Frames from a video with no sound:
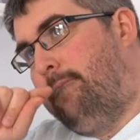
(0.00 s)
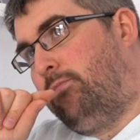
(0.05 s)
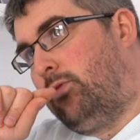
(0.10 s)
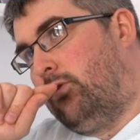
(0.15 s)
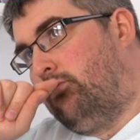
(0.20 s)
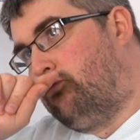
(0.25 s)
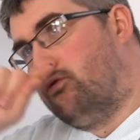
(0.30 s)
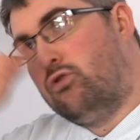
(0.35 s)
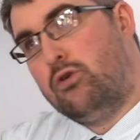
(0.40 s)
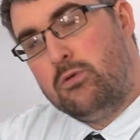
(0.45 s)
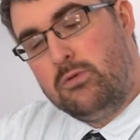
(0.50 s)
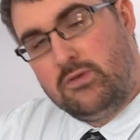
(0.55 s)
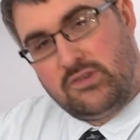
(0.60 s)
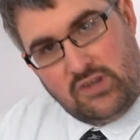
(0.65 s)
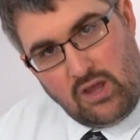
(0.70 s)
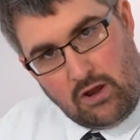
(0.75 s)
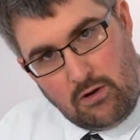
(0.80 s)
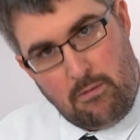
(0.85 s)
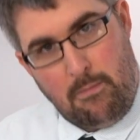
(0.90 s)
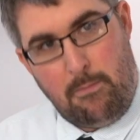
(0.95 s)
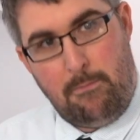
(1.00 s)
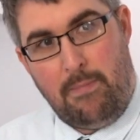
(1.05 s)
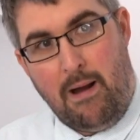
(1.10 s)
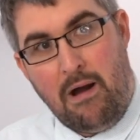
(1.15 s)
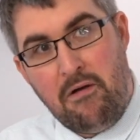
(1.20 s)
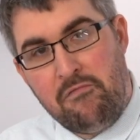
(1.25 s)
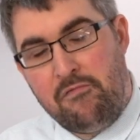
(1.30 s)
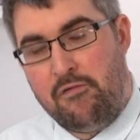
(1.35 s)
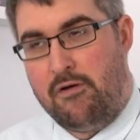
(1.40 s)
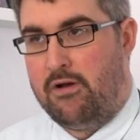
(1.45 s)
roots that are
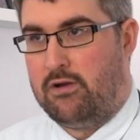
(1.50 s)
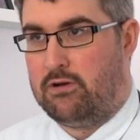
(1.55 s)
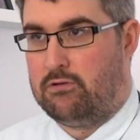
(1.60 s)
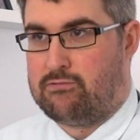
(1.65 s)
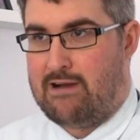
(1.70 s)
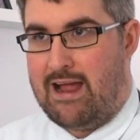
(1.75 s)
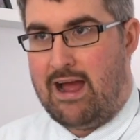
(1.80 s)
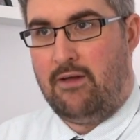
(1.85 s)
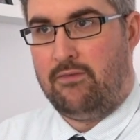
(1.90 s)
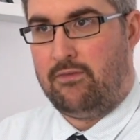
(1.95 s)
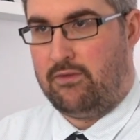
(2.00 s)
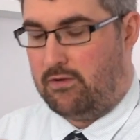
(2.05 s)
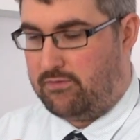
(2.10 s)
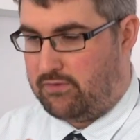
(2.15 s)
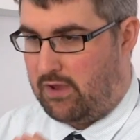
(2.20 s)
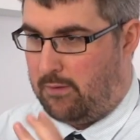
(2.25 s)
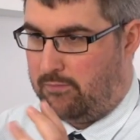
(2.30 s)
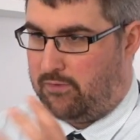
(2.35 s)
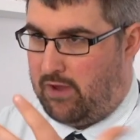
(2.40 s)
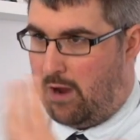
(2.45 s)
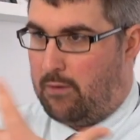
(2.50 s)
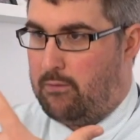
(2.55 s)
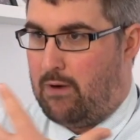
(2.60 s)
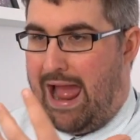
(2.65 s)
above ground that help